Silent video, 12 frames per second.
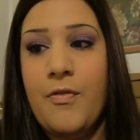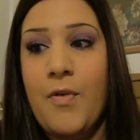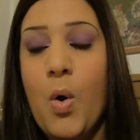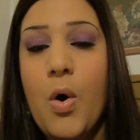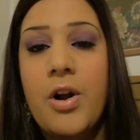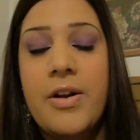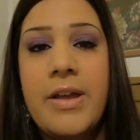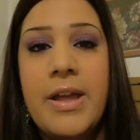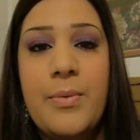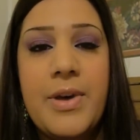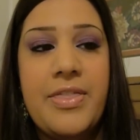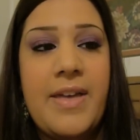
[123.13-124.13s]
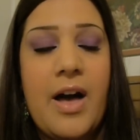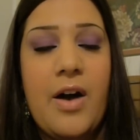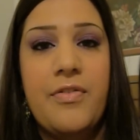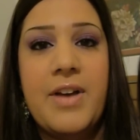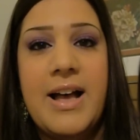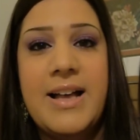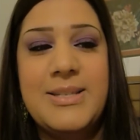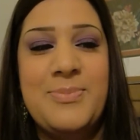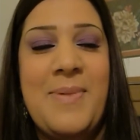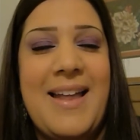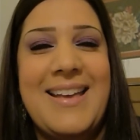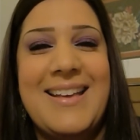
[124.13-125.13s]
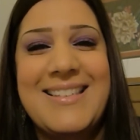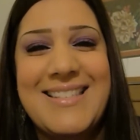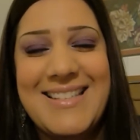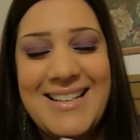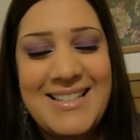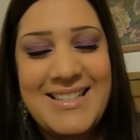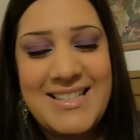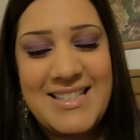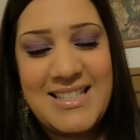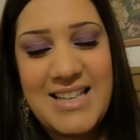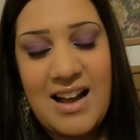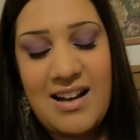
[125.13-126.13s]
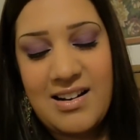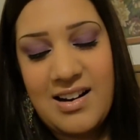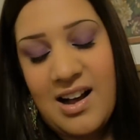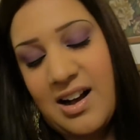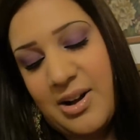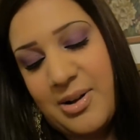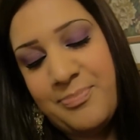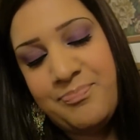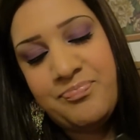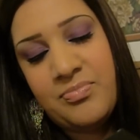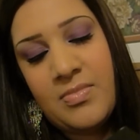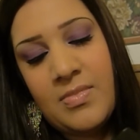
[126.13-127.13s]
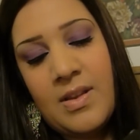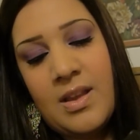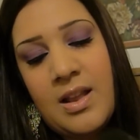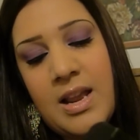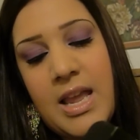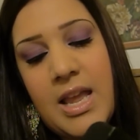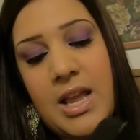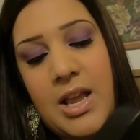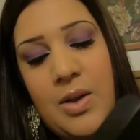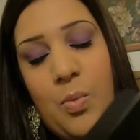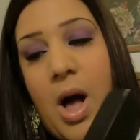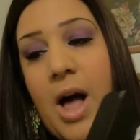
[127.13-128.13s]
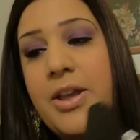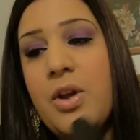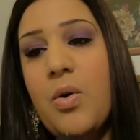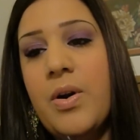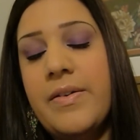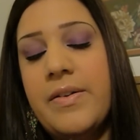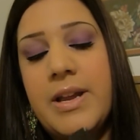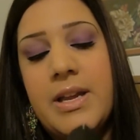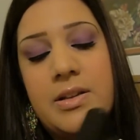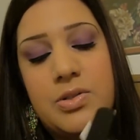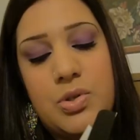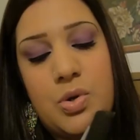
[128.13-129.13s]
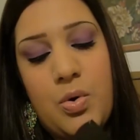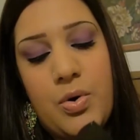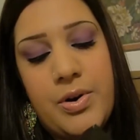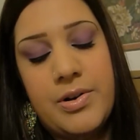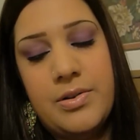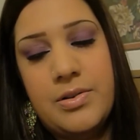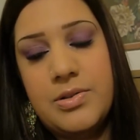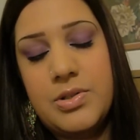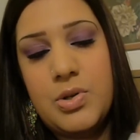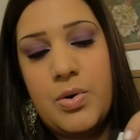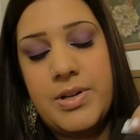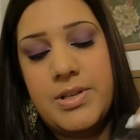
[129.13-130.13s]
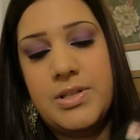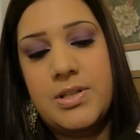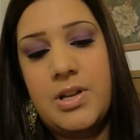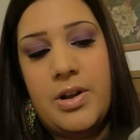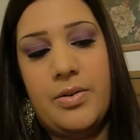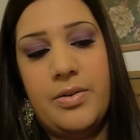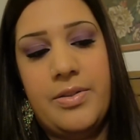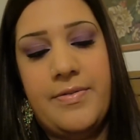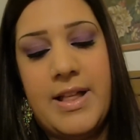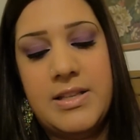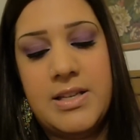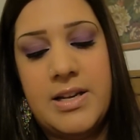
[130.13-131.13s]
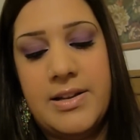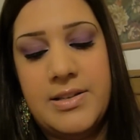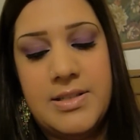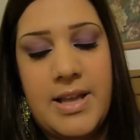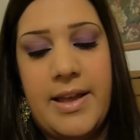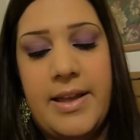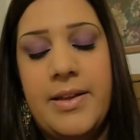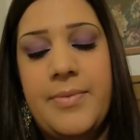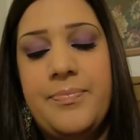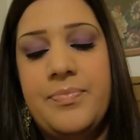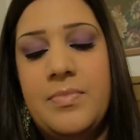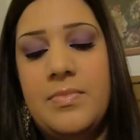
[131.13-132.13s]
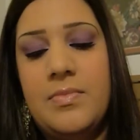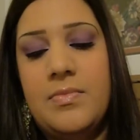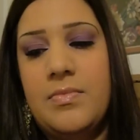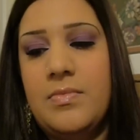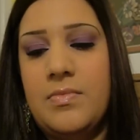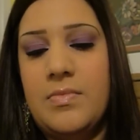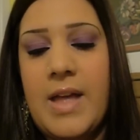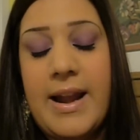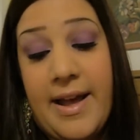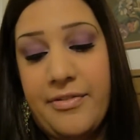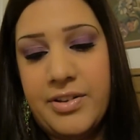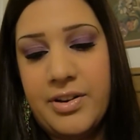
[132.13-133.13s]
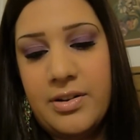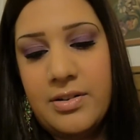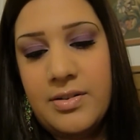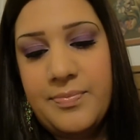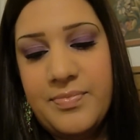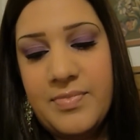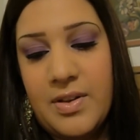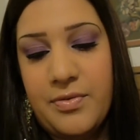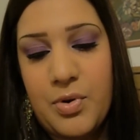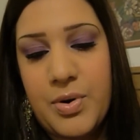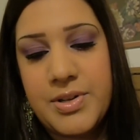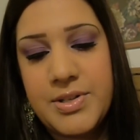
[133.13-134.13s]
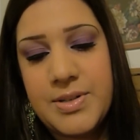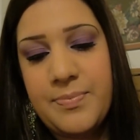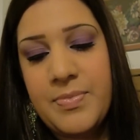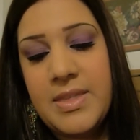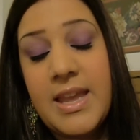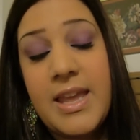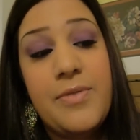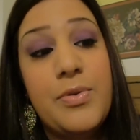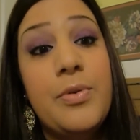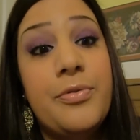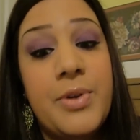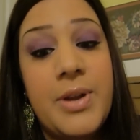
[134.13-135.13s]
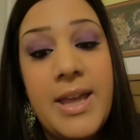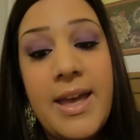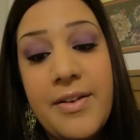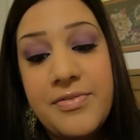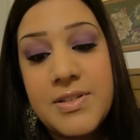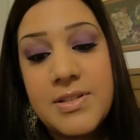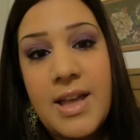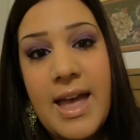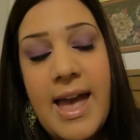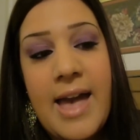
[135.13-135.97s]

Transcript: For ordering with elfcosmetics.com, while you're ordering towards, you know, the Valentine's Day, not after, of course, they give you a free gift.